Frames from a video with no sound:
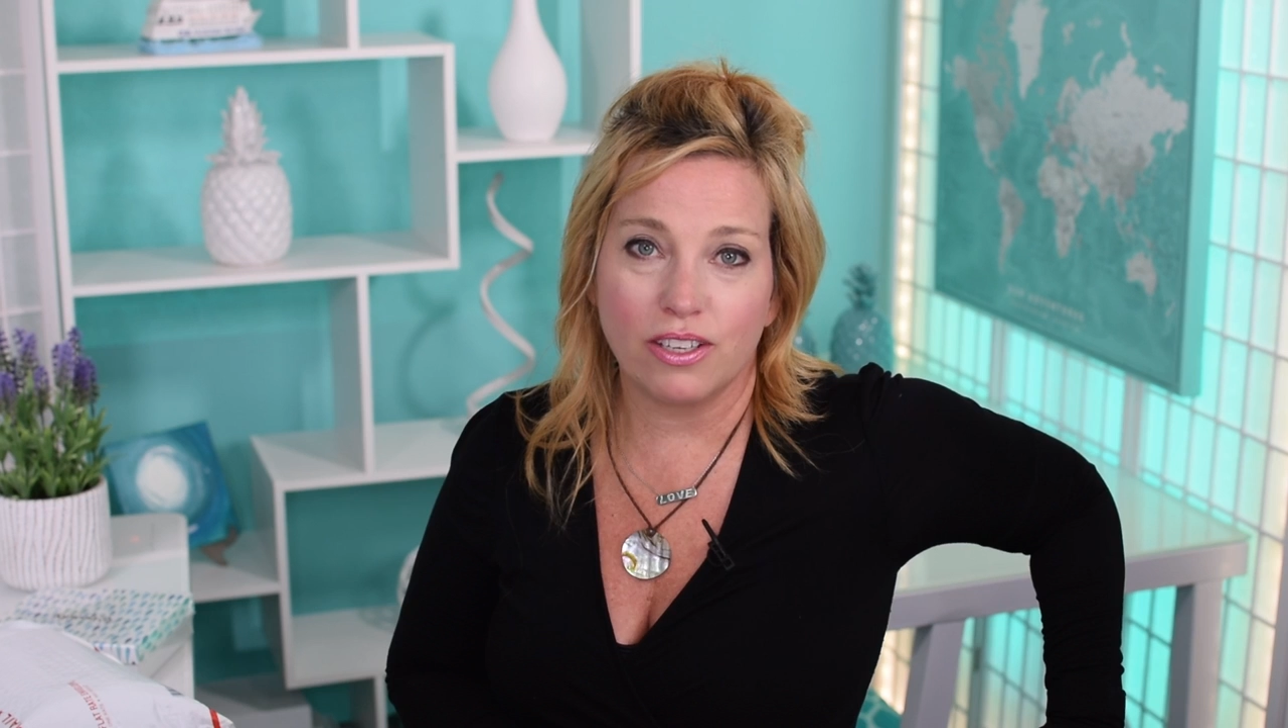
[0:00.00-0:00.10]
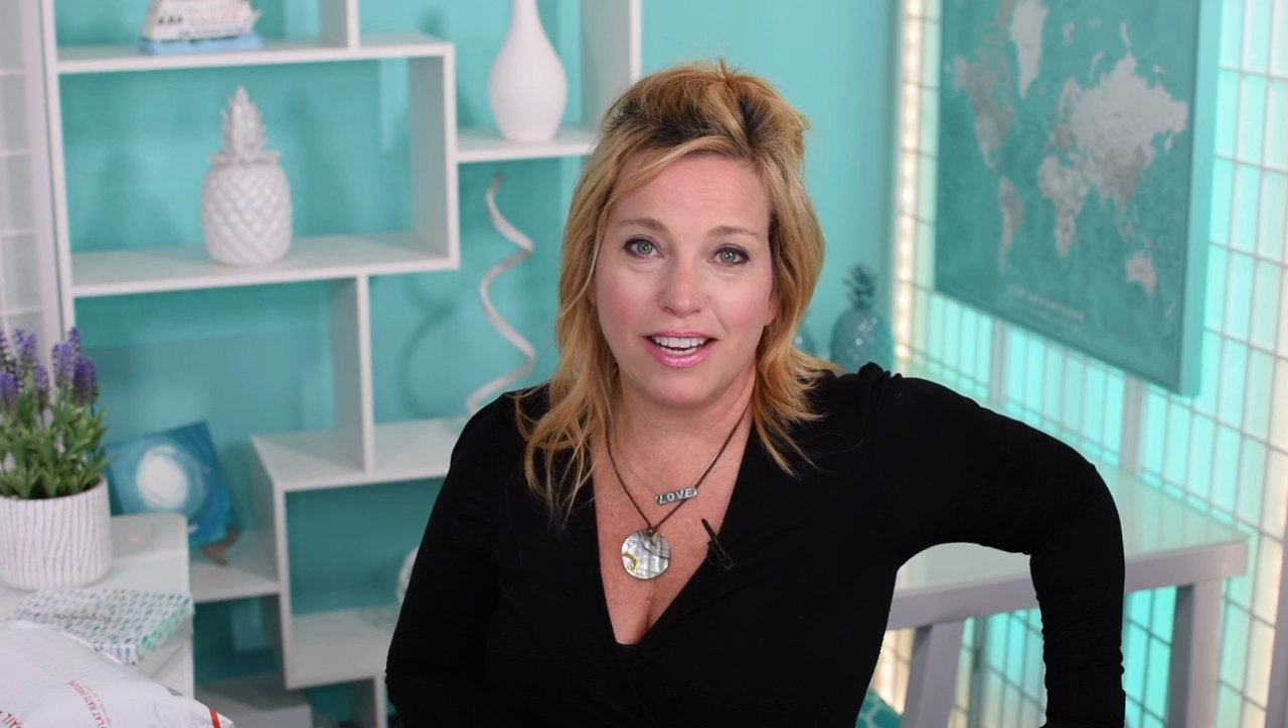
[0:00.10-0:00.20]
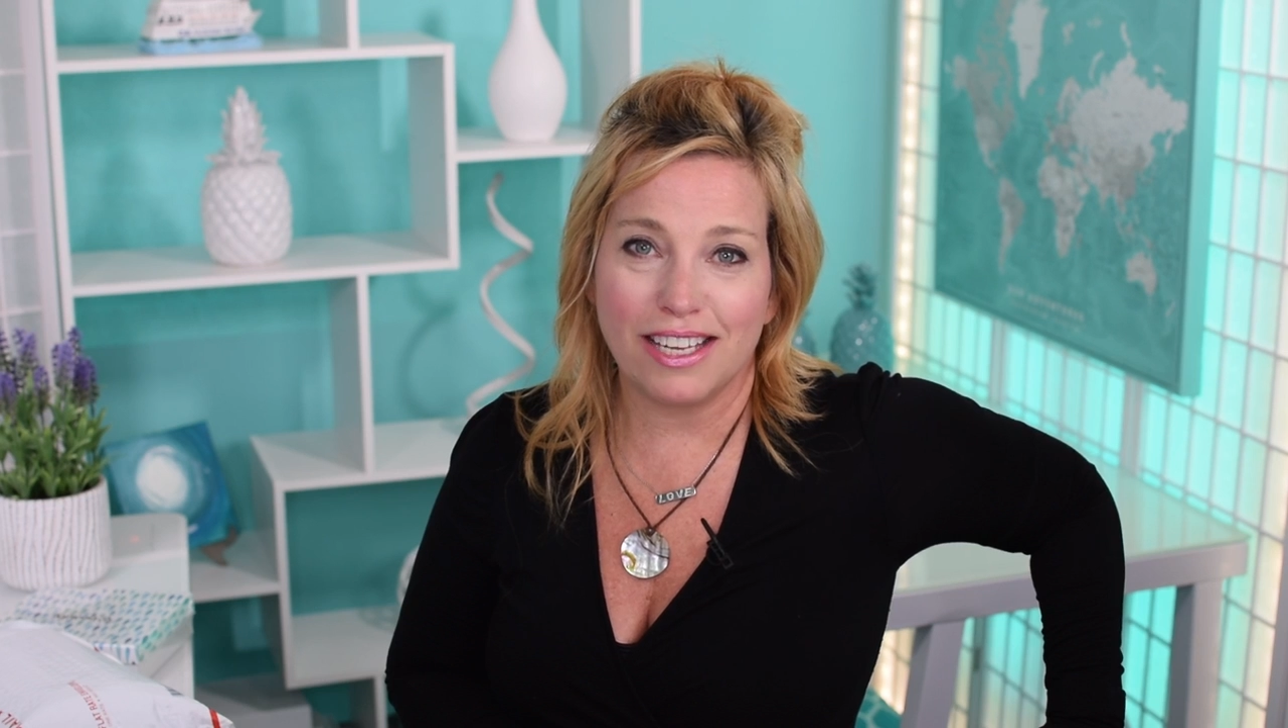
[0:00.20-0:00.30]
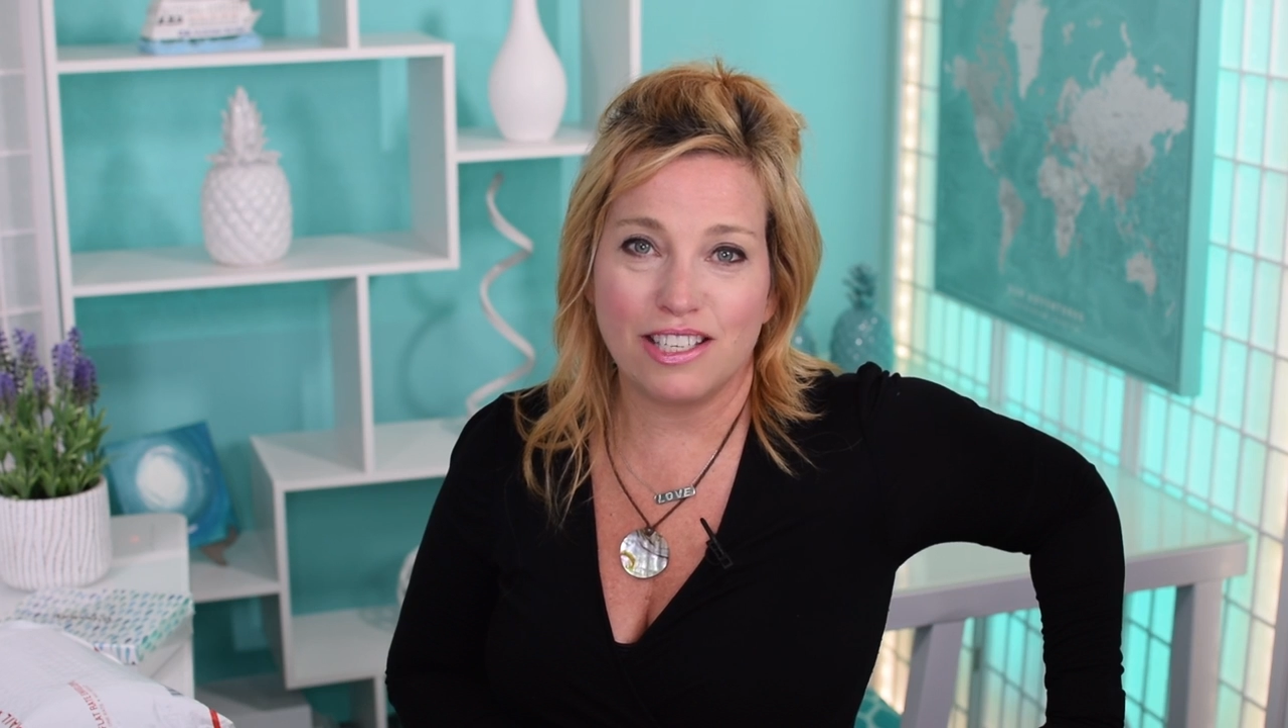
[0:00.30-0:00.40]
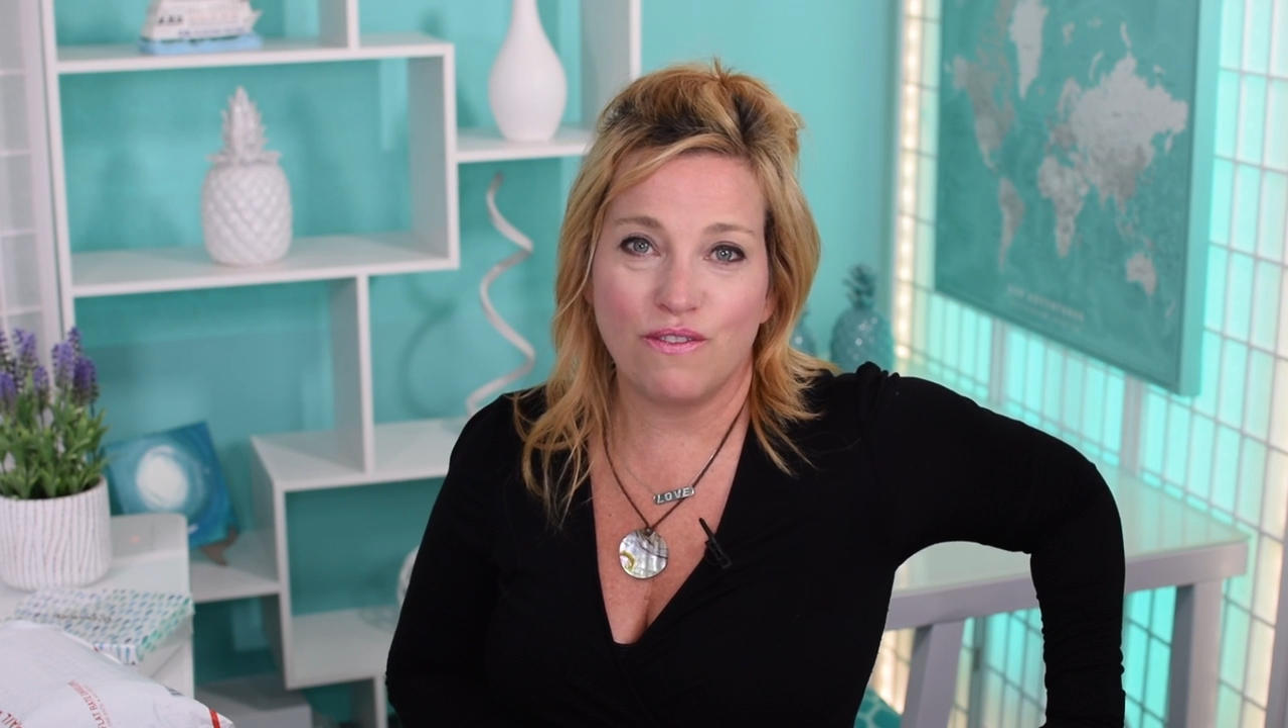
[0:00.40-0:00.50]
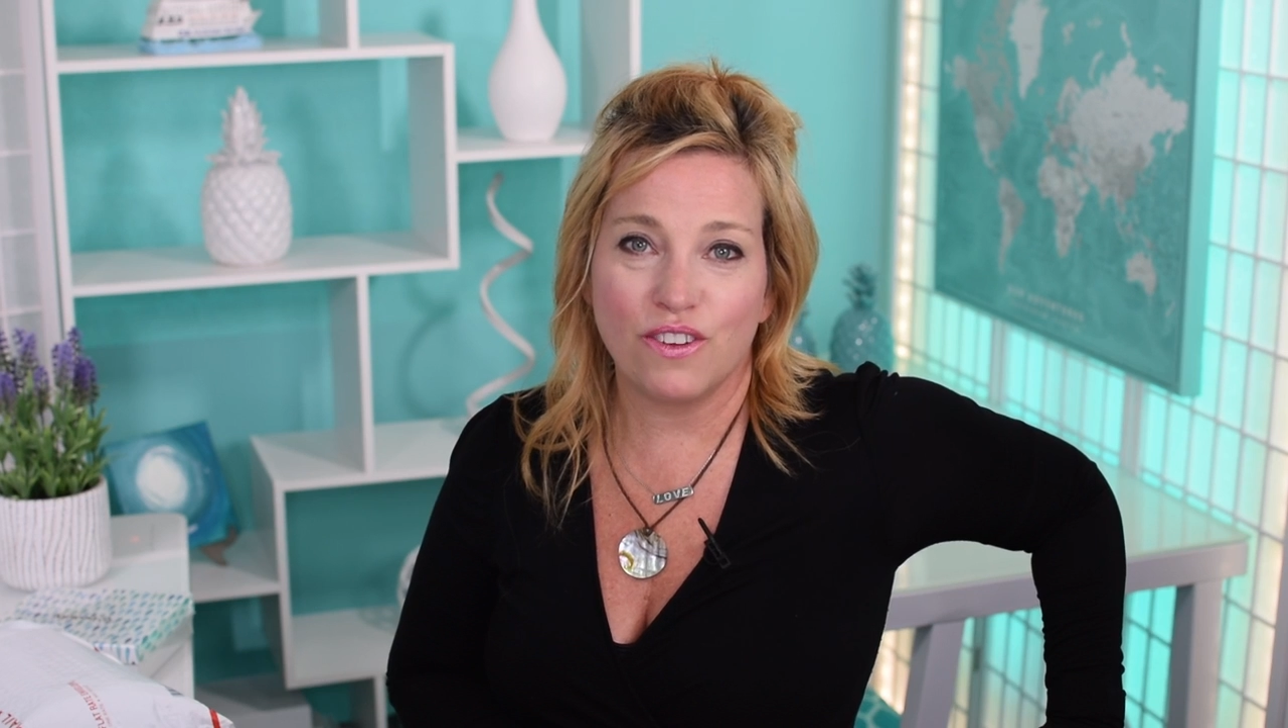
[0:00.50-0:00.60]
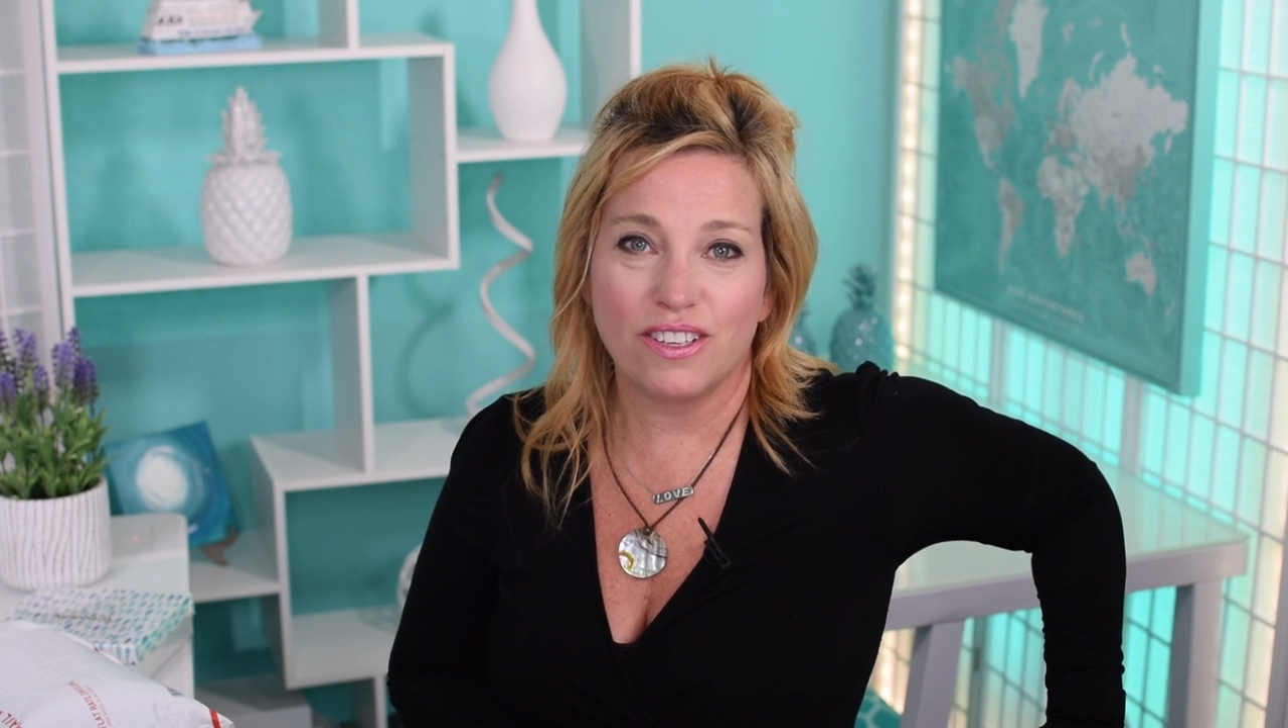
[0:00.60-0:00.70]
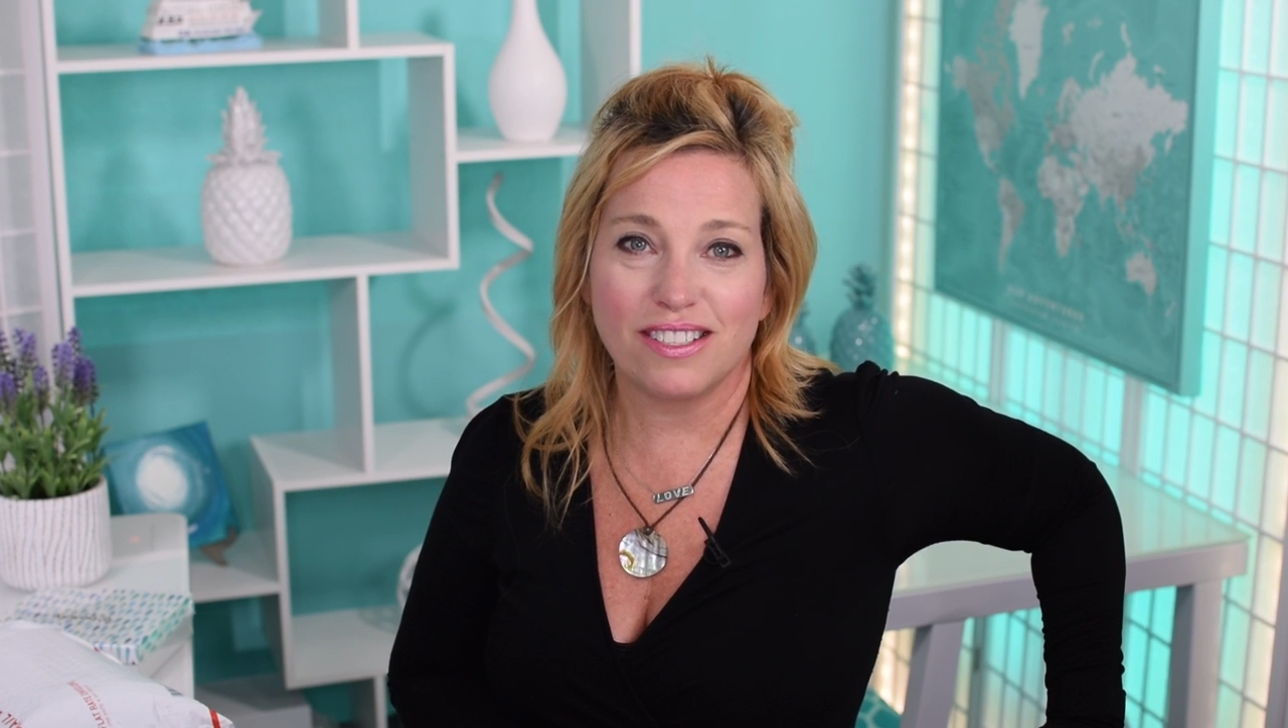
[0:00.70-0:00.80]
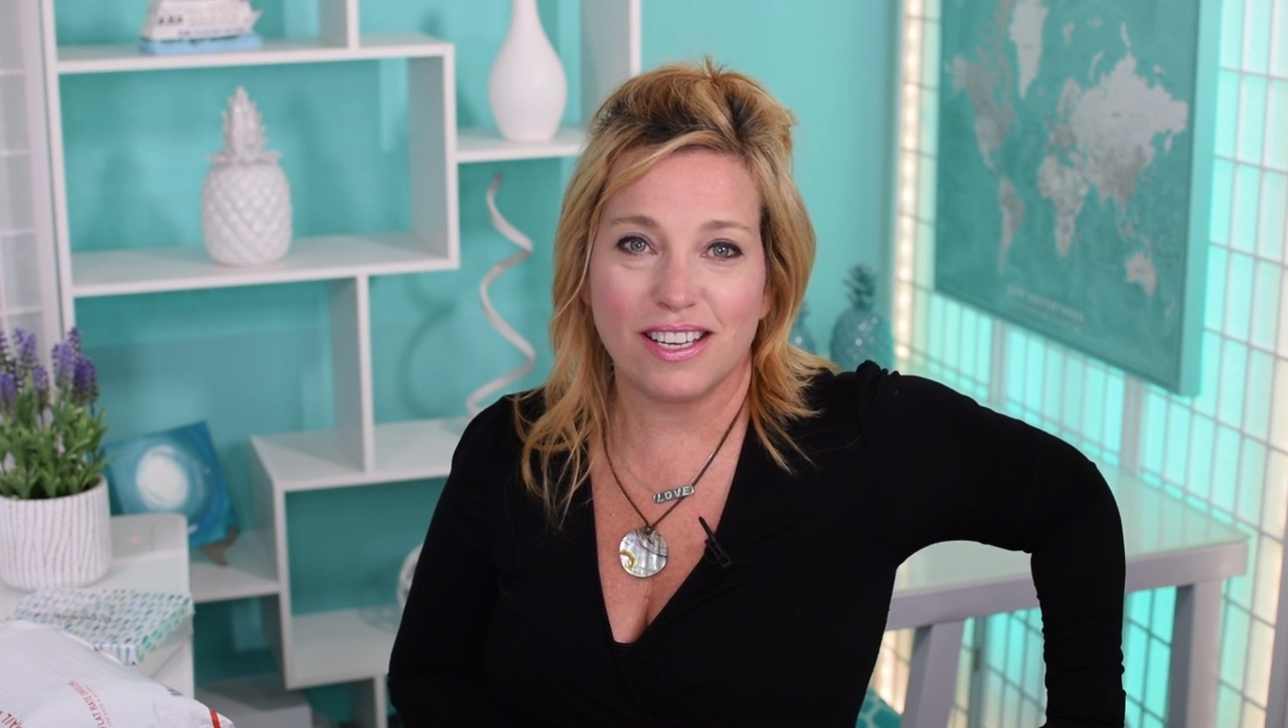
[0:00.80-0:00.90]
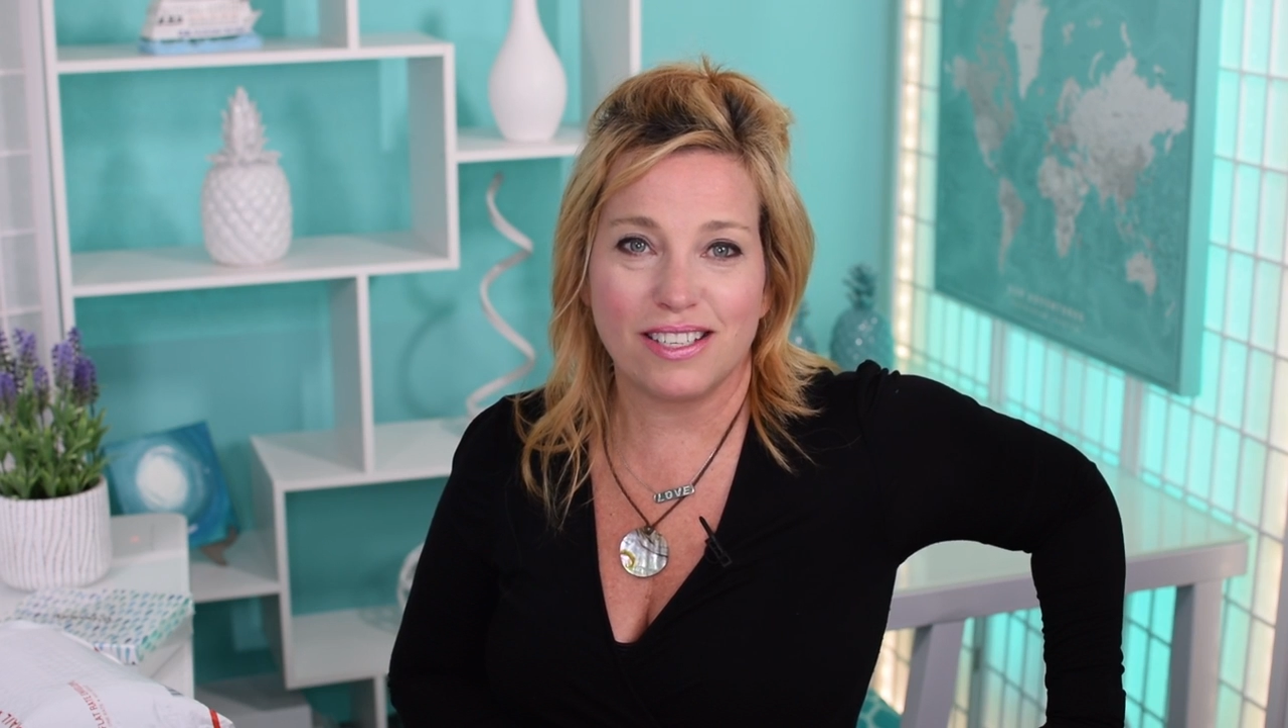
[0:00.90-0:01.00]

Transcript: Nancy Field says,